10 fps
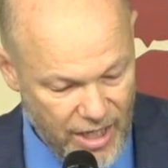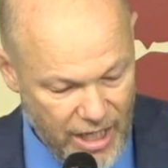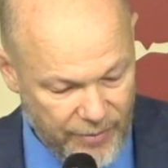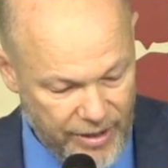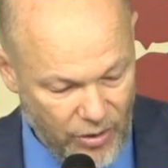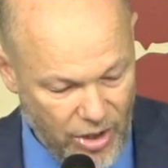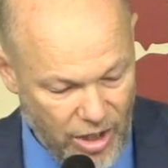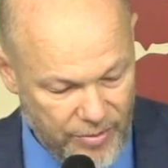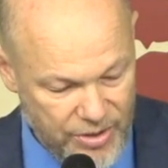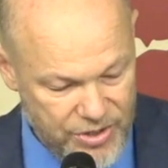And when thou
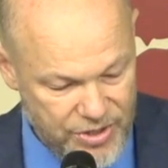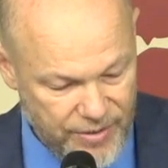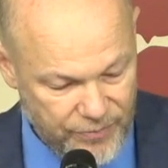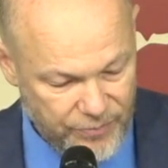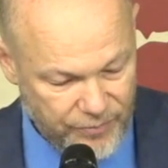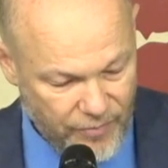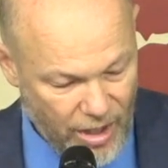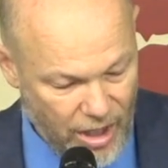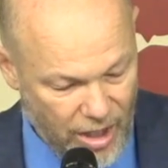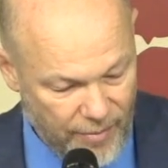comest,
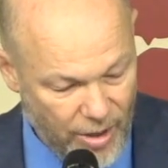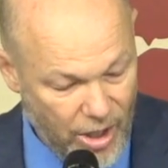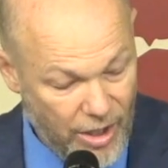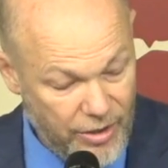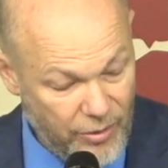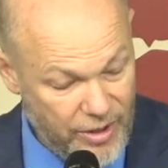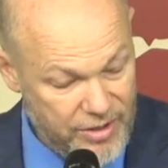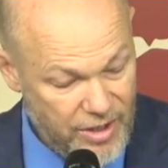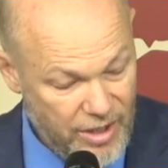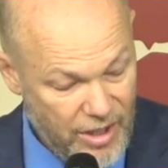
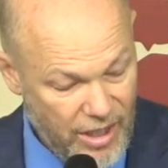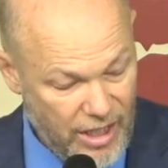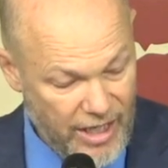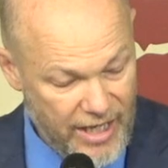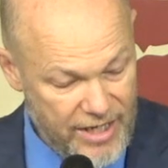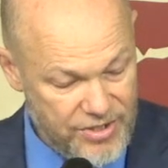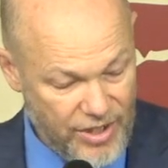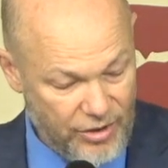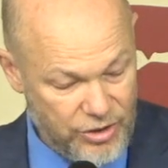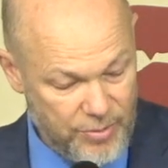anoint
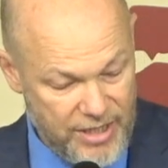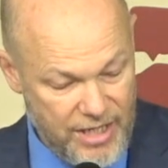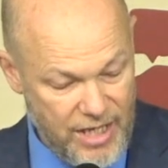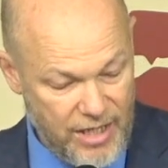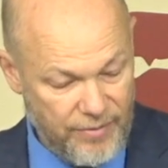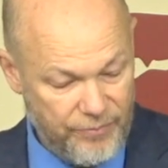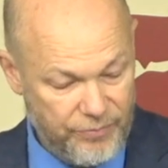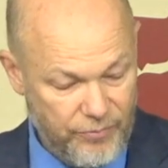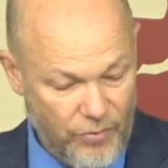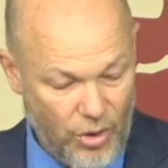Hazael to be king
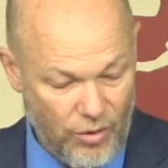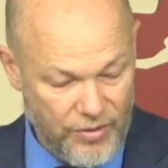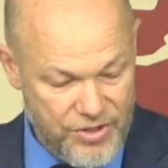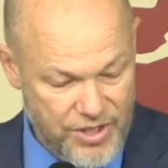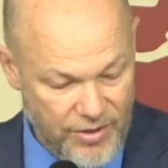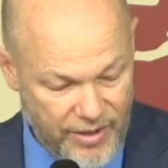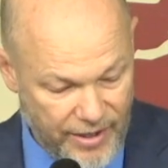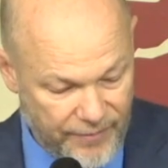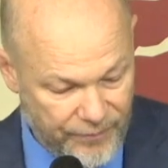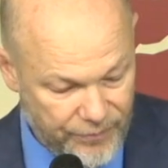over
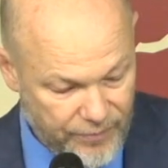Syria.